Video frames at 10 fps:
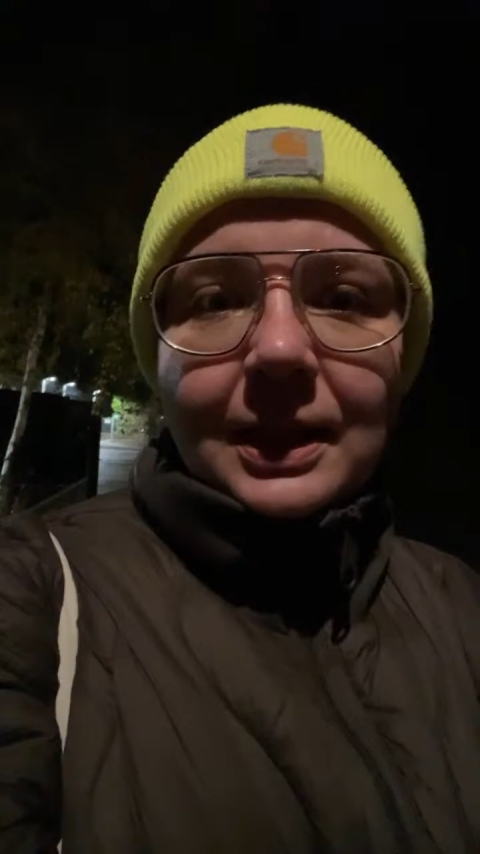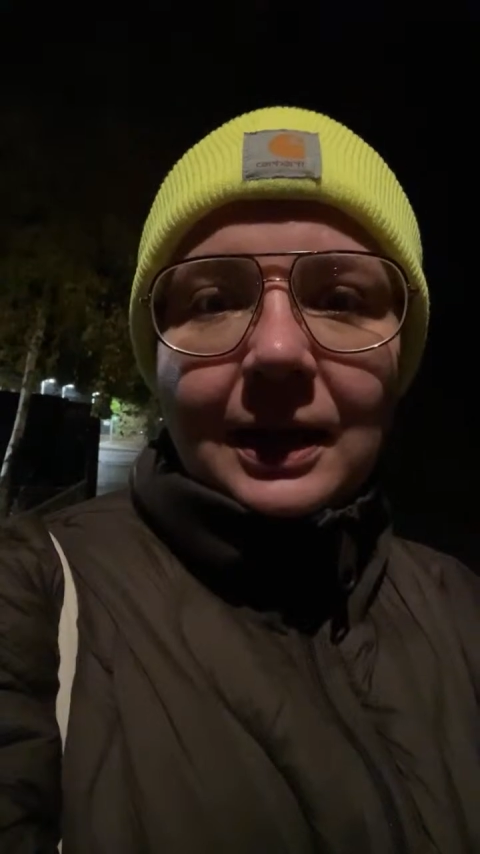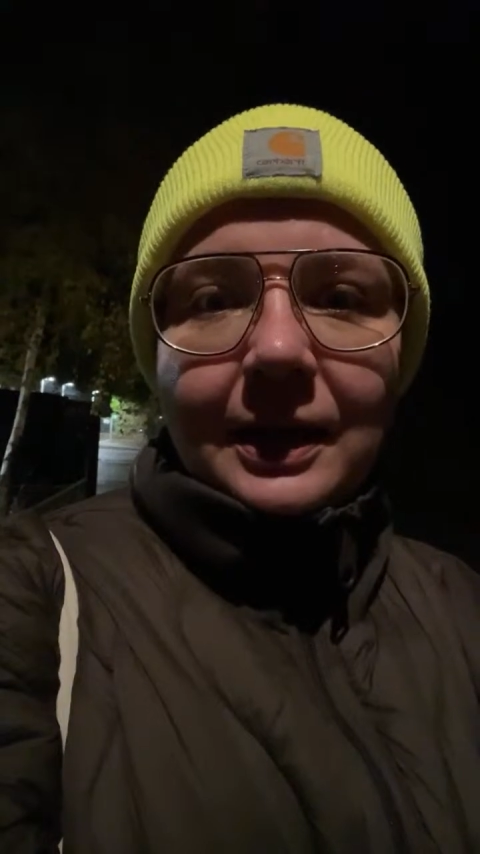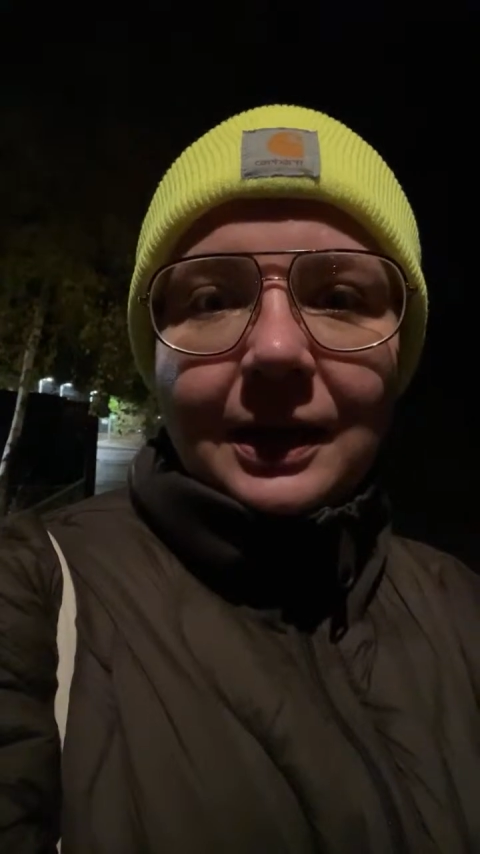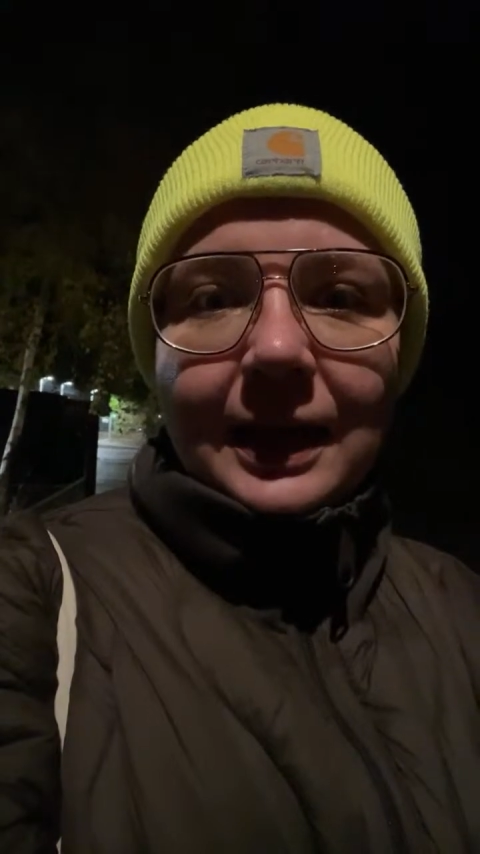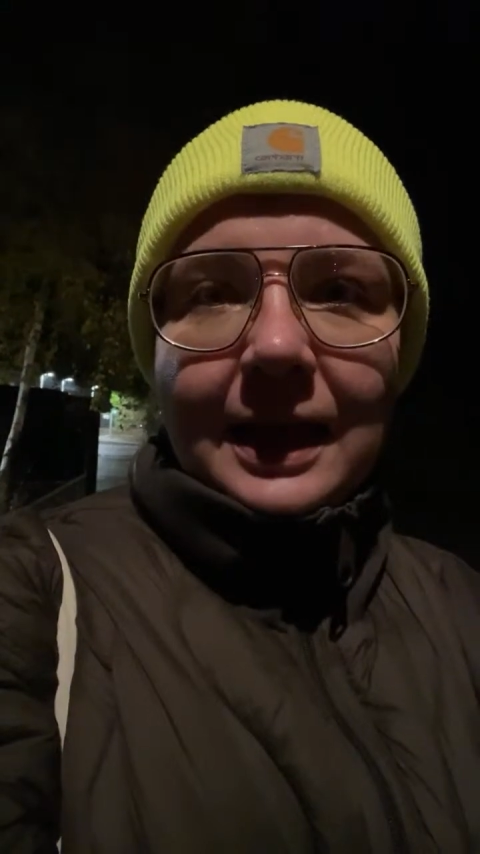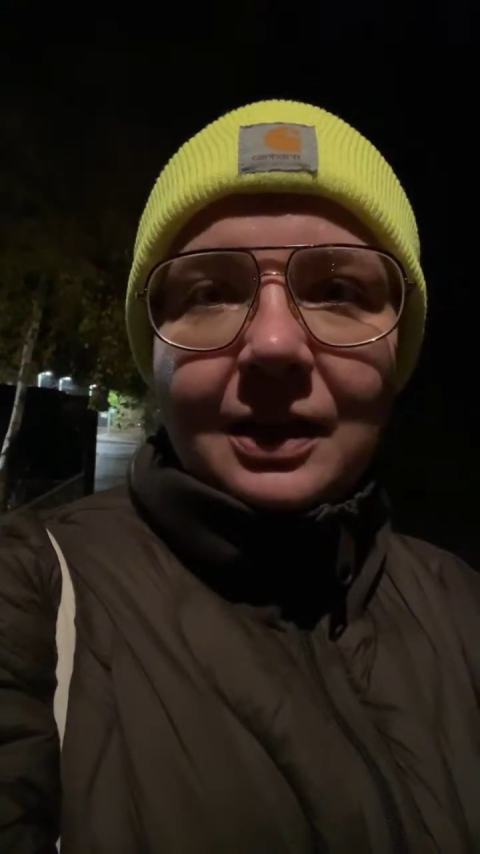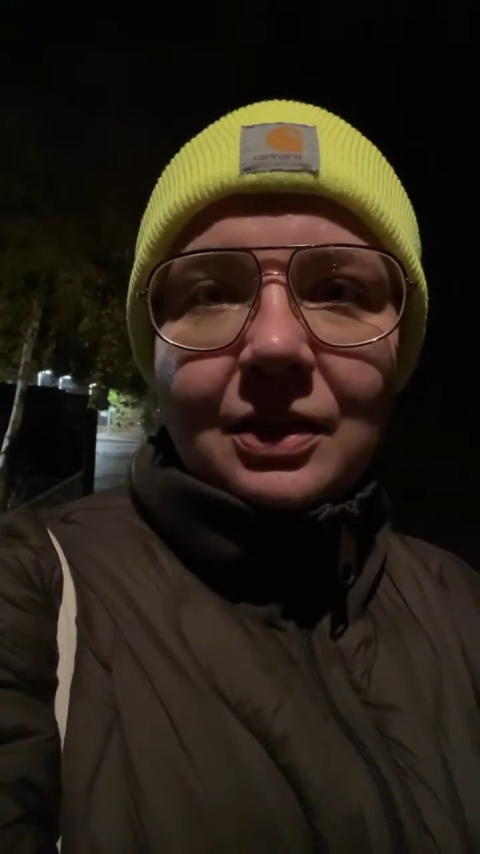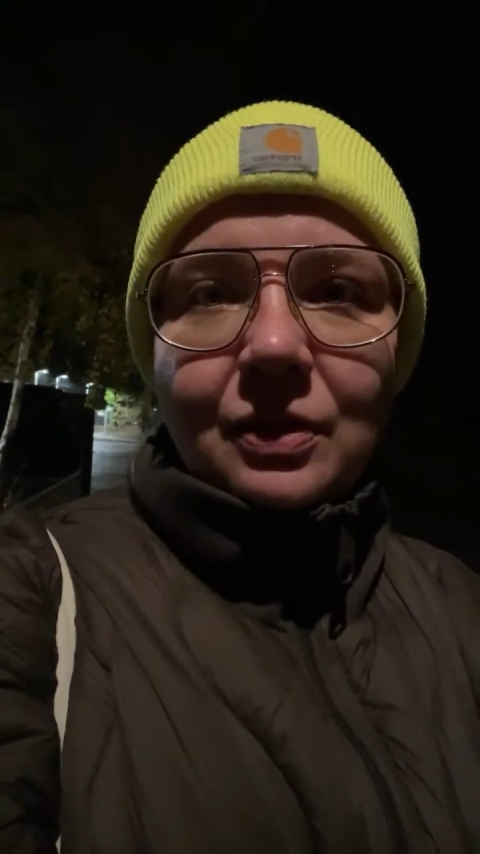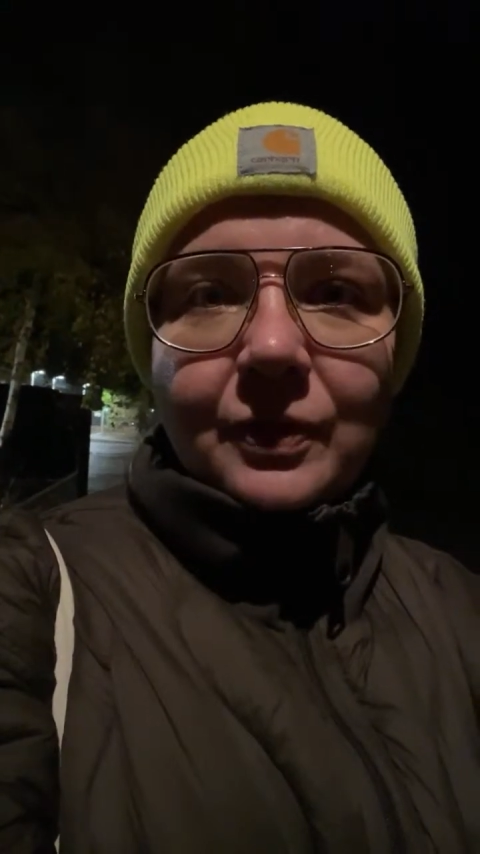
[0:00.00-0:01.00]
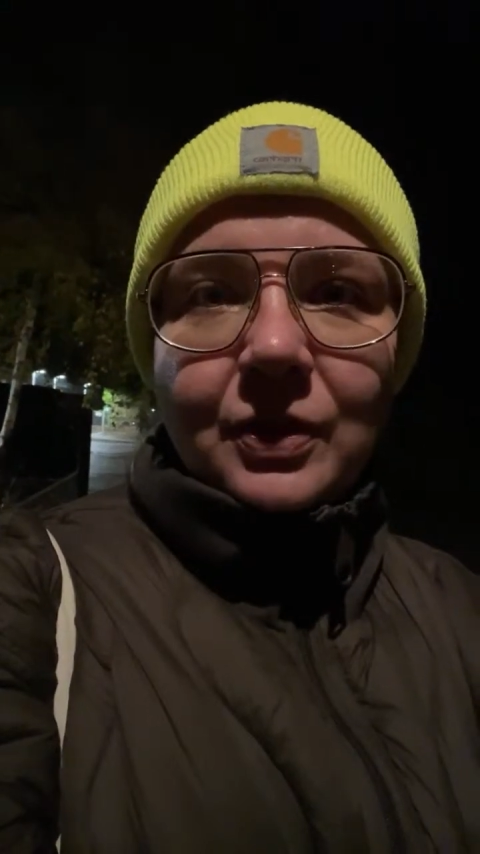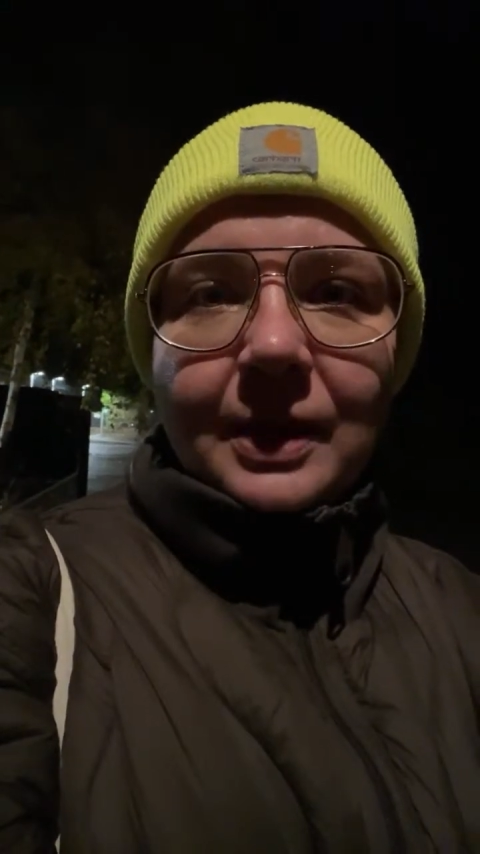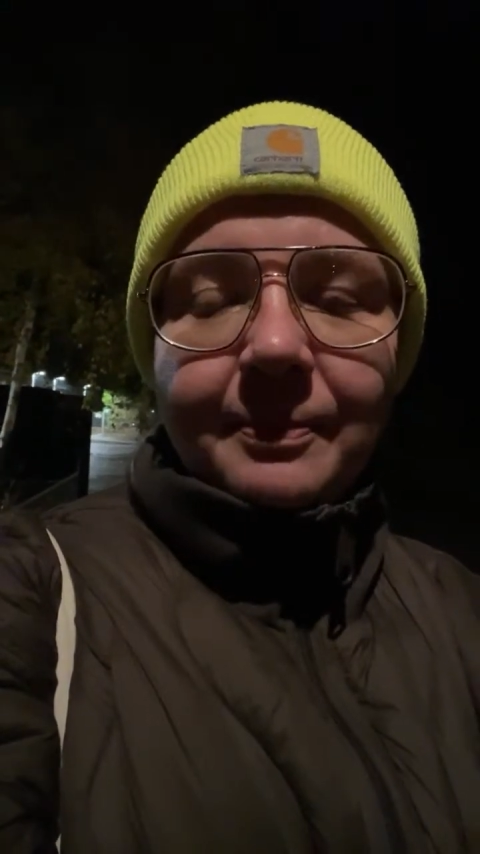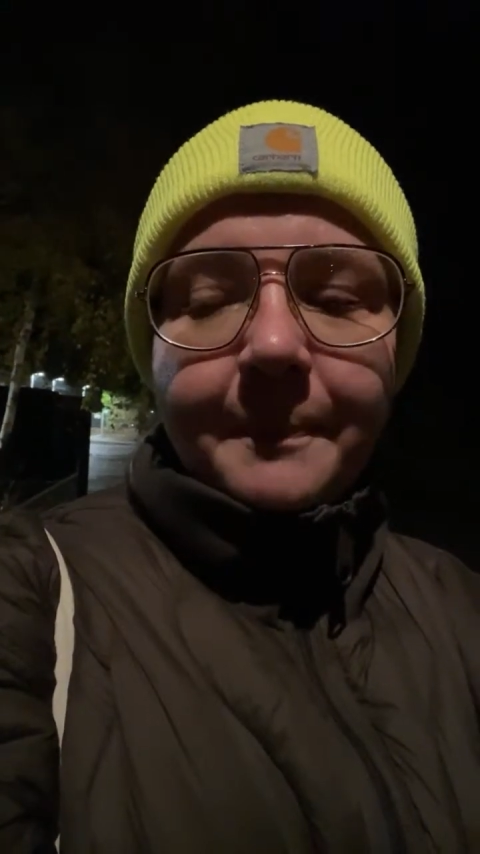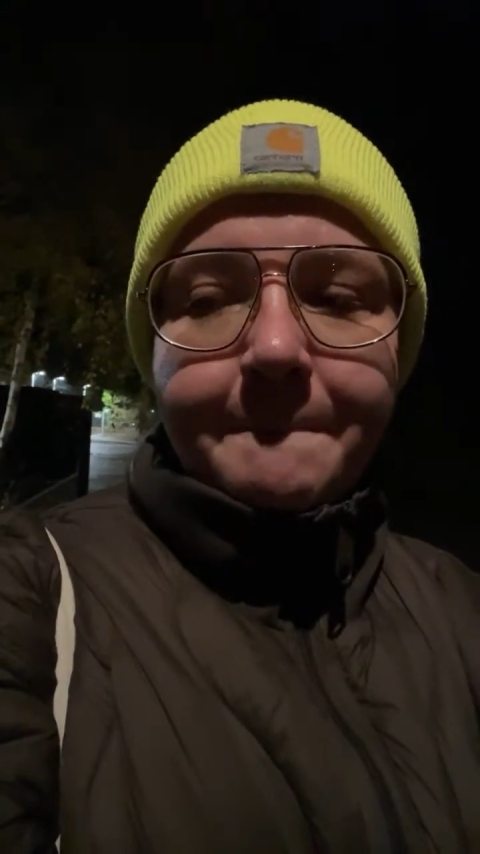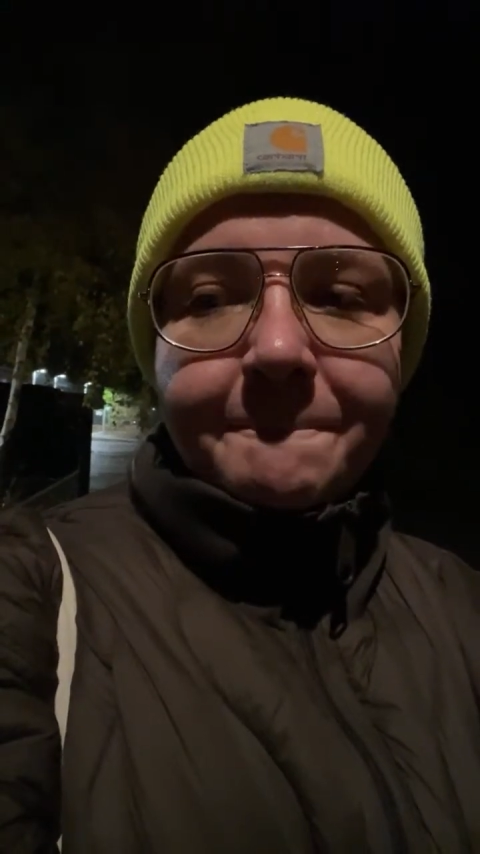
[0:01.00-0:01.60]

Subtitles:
and light a candle for them,